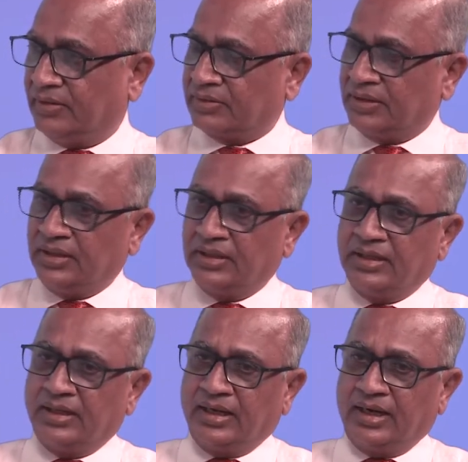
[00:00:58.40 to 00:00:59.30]
Okay.
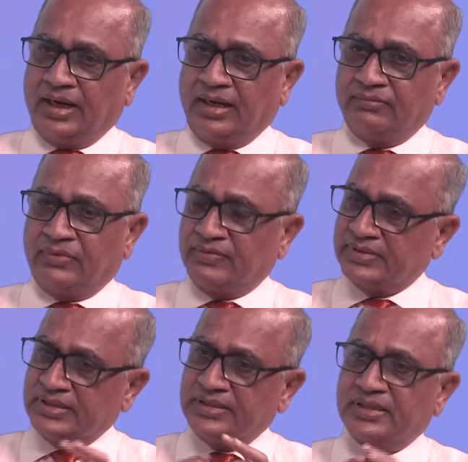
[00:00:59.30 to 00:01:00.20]
And what
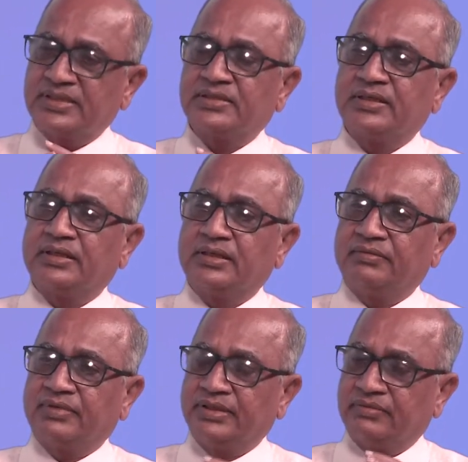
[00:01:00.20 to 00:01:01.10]
was
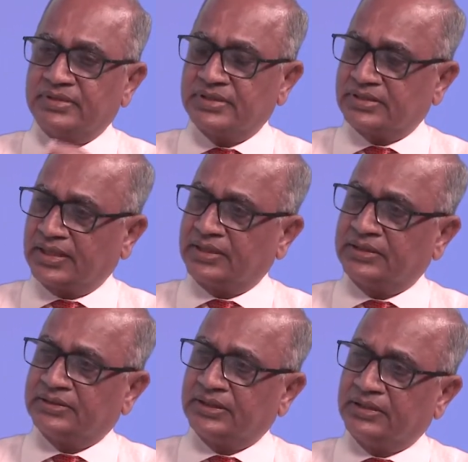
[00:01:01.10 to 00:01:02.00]
interestingly, when he was a
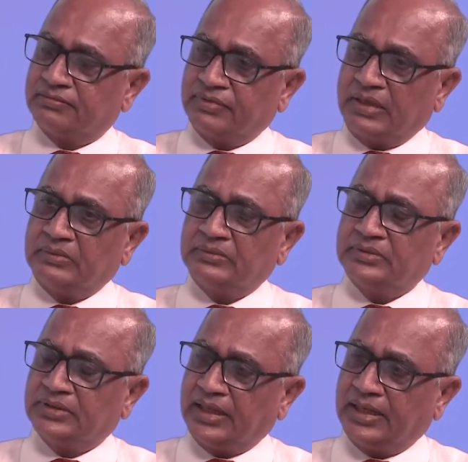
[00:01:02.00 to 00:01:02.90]
secretary, he
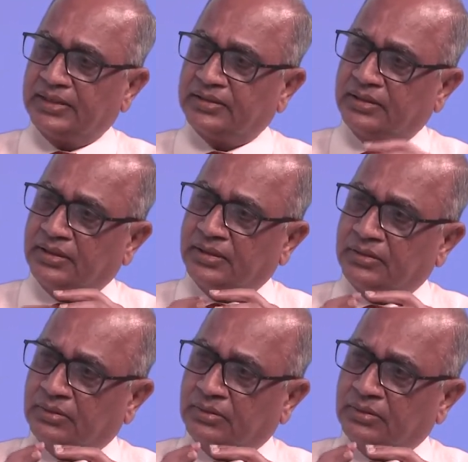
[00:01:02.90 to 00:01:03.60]
found that the